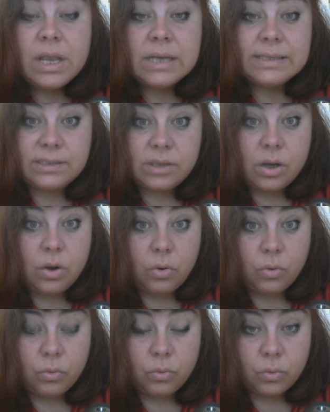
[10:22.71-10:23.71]

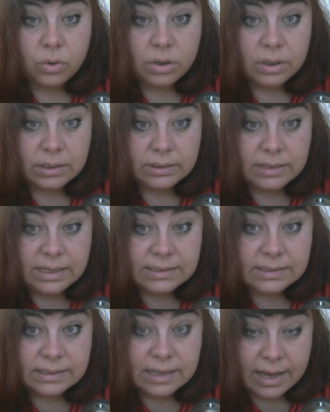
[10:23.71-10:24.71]
So
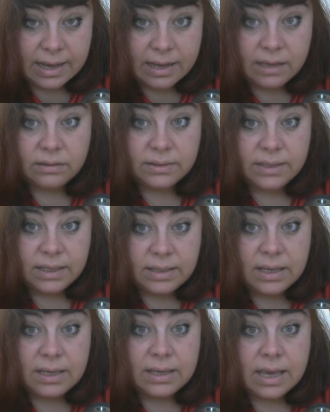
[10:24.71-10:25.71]
this guy,
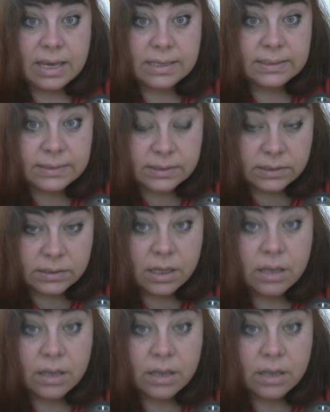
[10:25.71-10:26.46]
Diddy, has